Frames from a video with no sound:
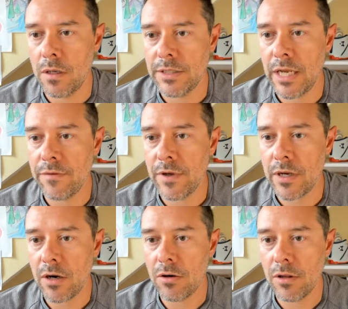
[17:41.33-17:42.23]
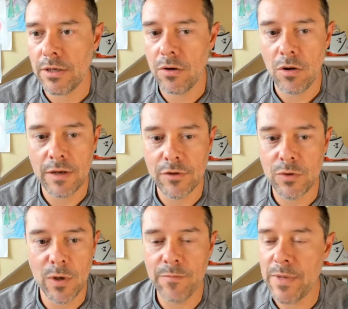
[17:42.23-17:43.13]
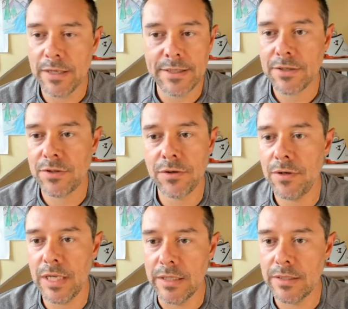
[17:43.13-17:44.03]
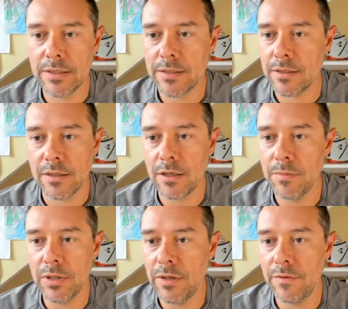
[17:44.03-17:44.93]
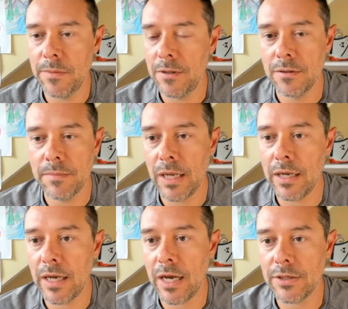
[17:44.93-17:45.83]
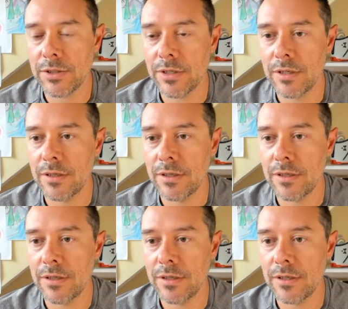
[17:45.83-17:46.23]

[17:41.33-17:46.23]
Tangvik error led to goal after 12 minutes. This dude is unbelievable. My gosh.